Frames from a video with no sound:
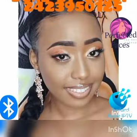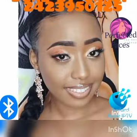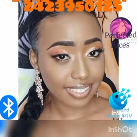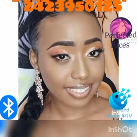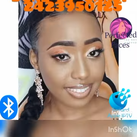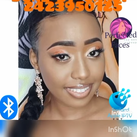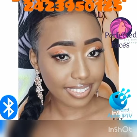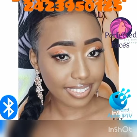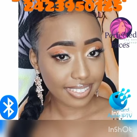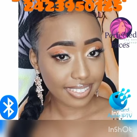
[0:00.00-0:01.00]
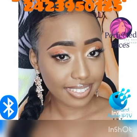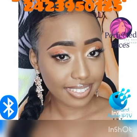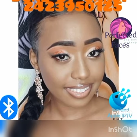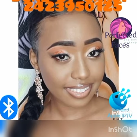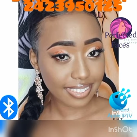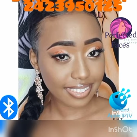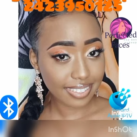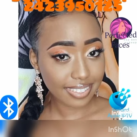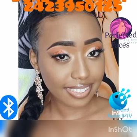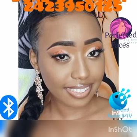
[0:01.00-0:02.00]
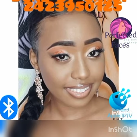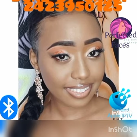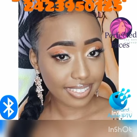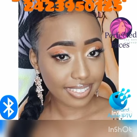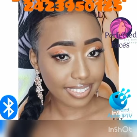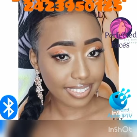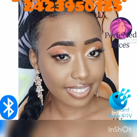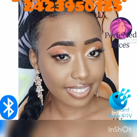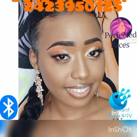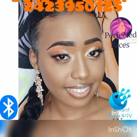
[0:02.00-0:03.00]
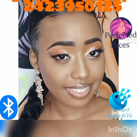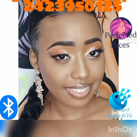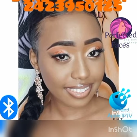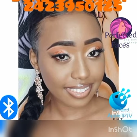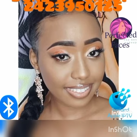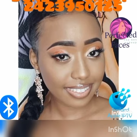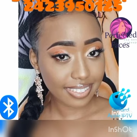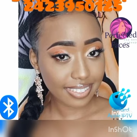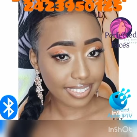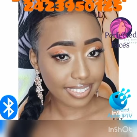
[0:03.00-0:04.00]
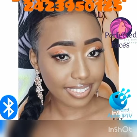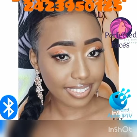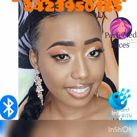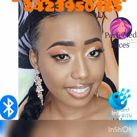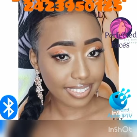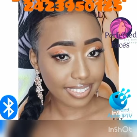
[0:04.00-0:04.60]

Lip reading: Nothing is said.